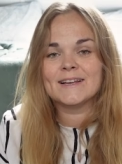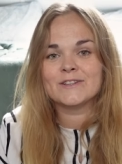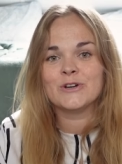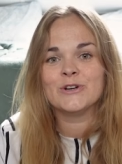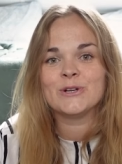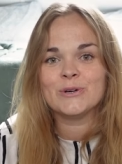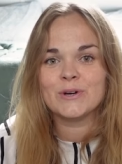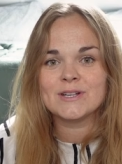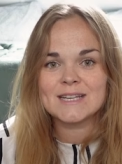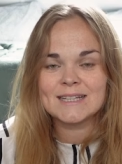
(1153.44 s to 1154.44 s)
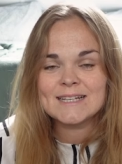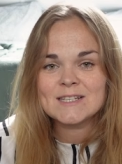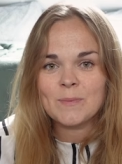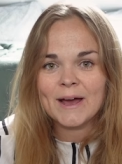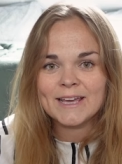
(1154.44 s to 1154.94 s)
that concludes this
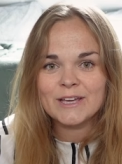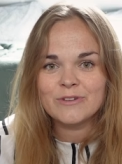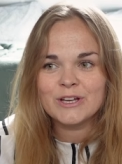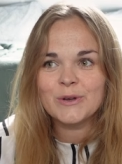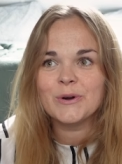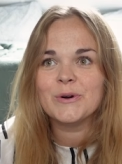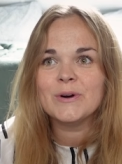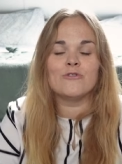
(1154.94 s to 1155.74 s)
packing video.